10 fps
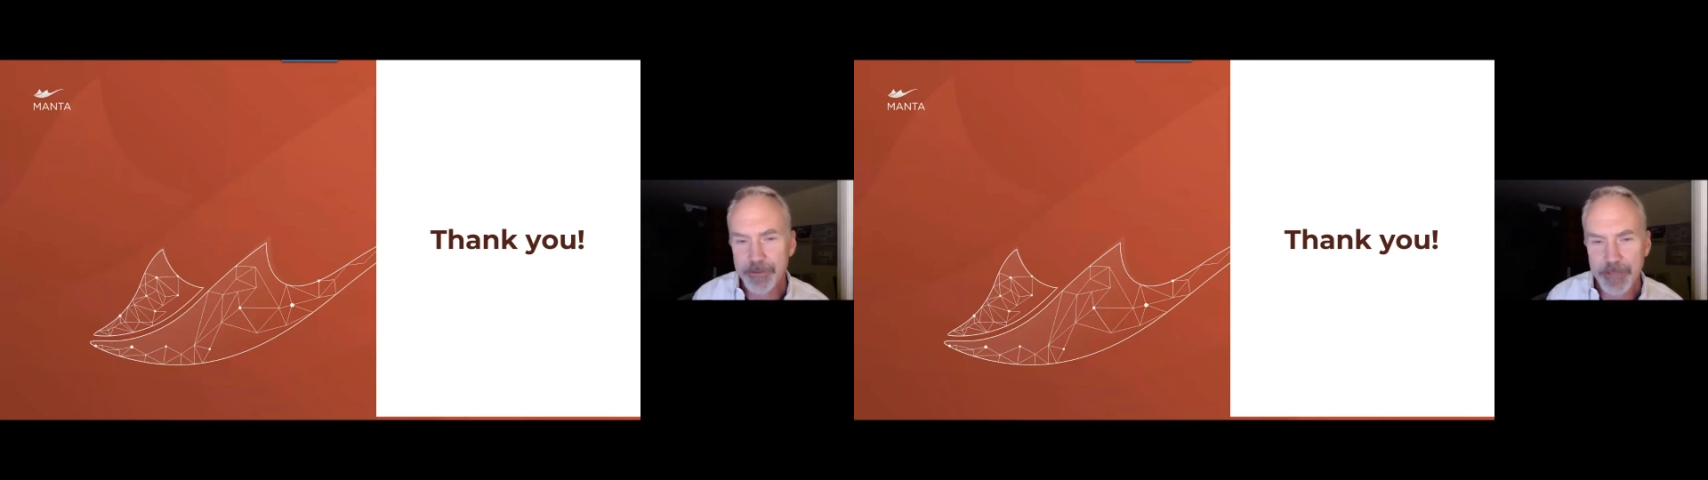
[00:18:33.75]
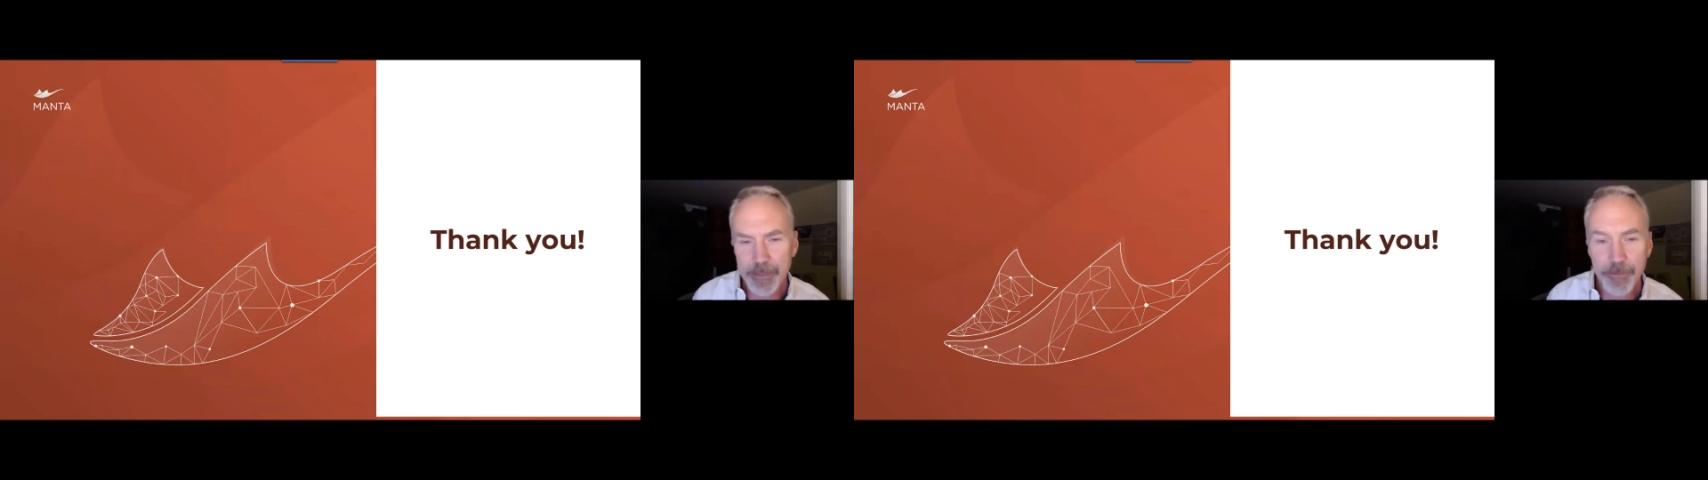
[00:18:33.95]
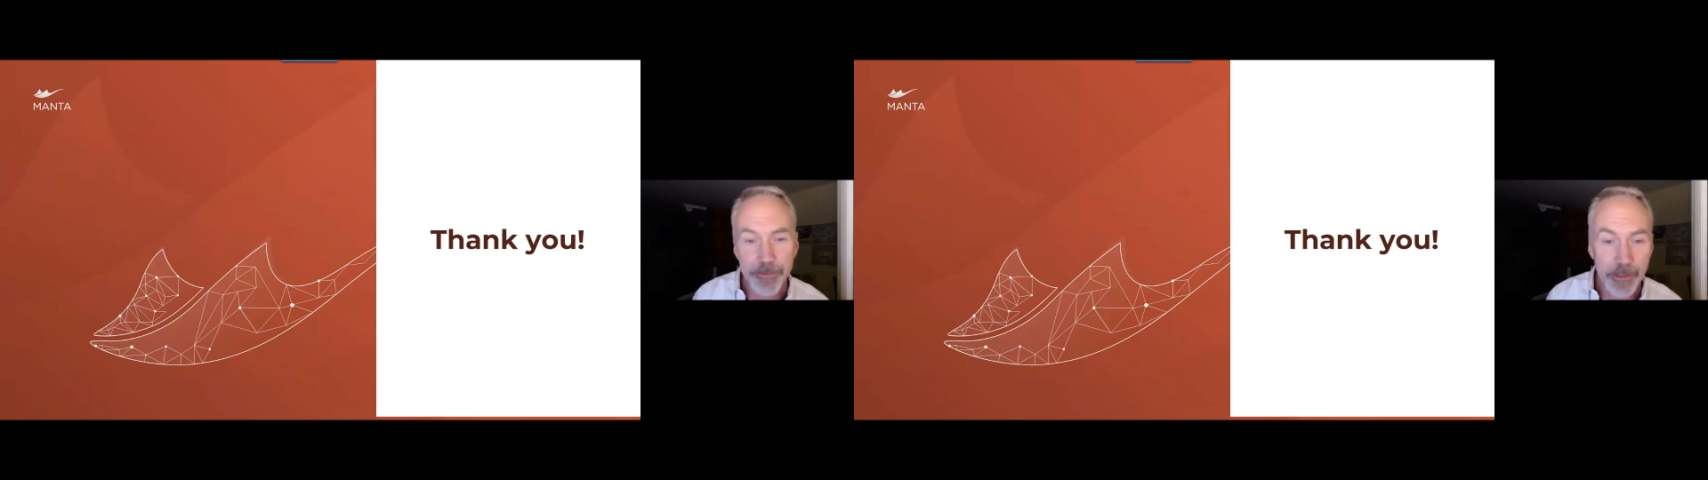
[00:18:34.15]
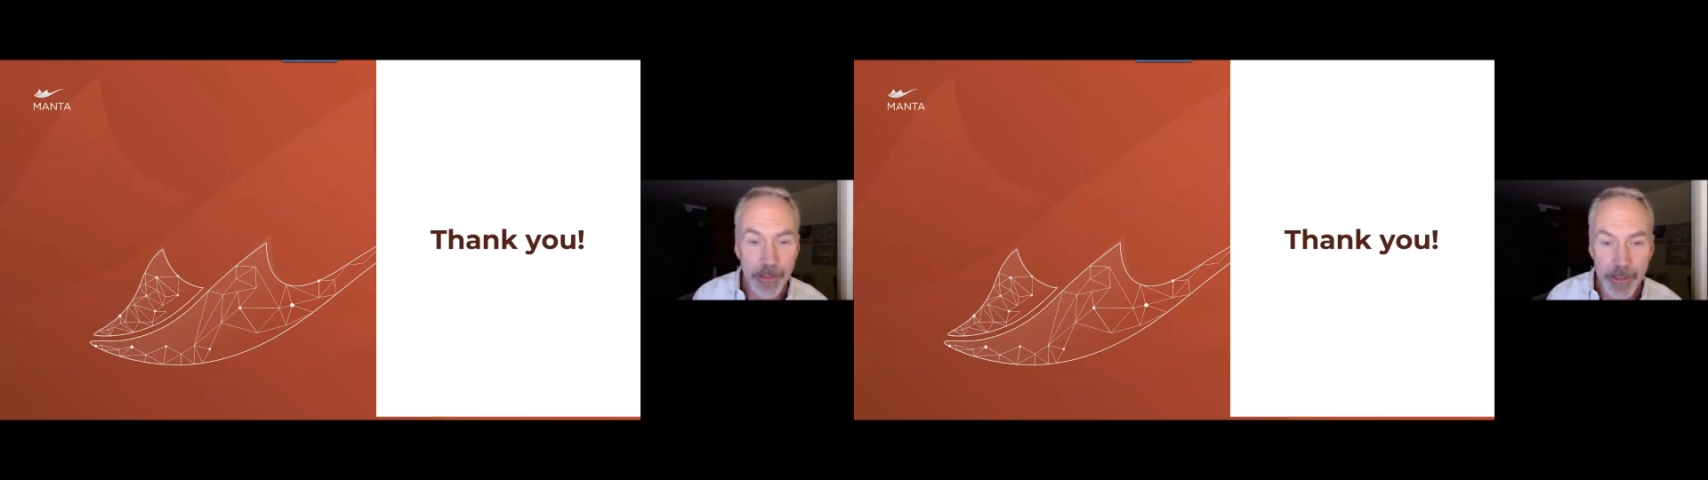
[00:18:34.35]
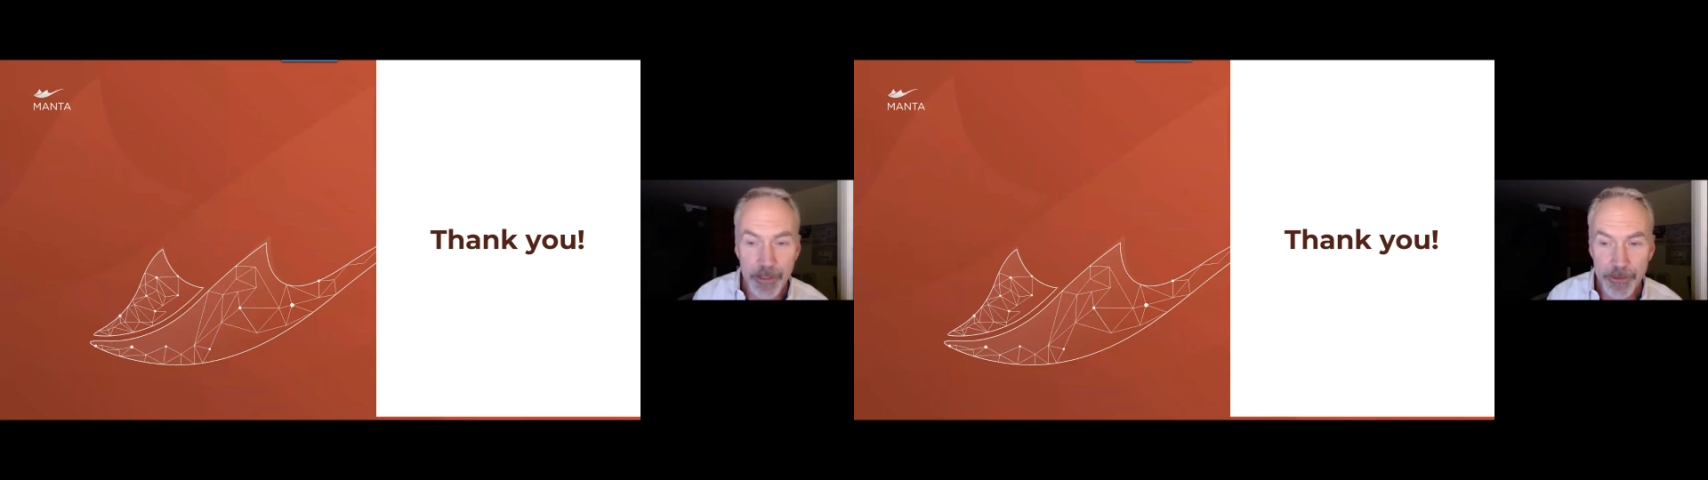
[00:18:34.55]
tables and
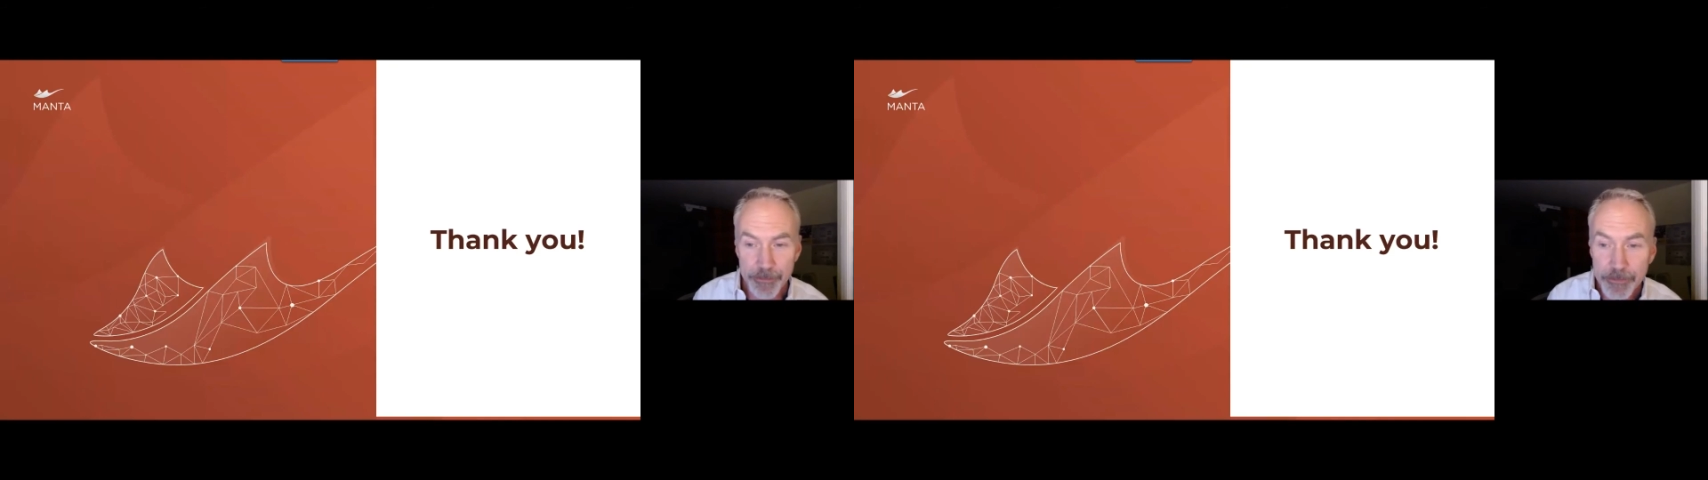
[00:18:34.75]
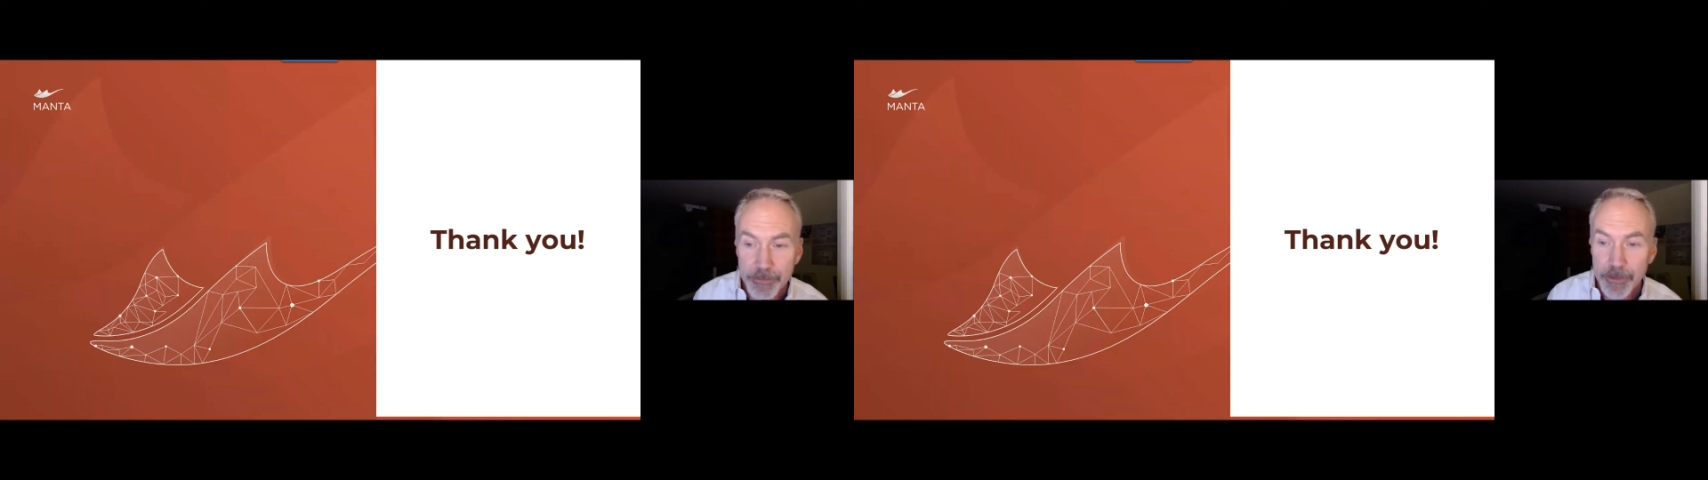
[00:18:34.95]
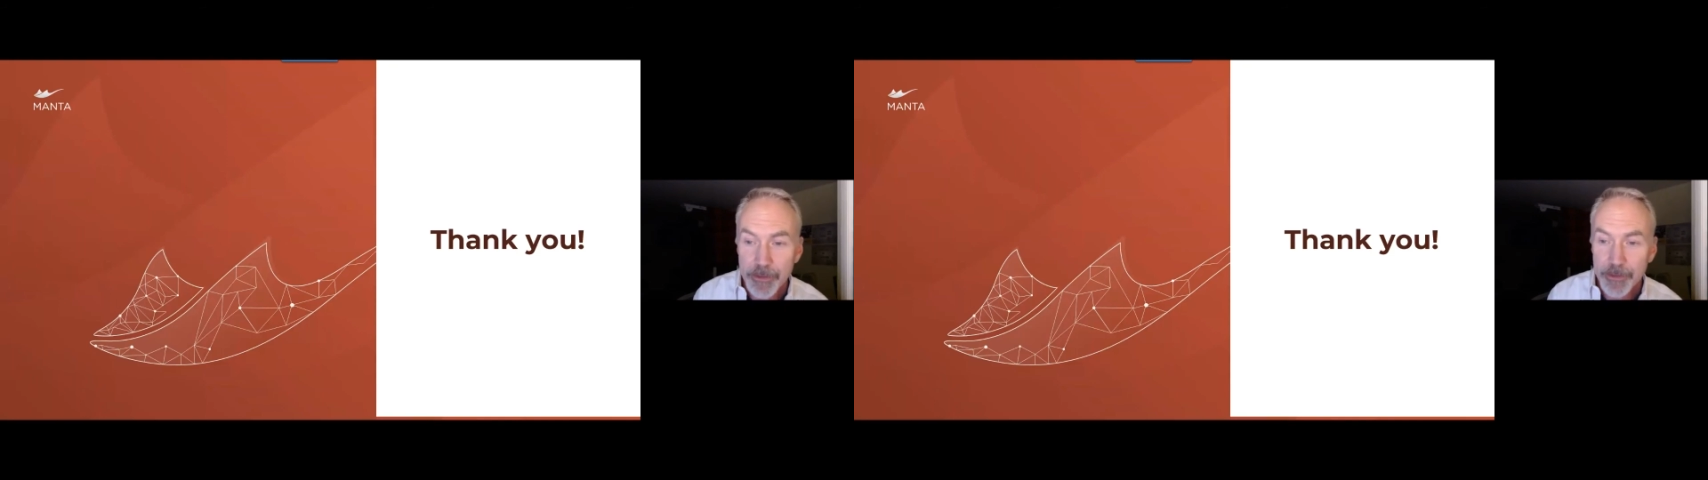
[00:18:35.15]
columns.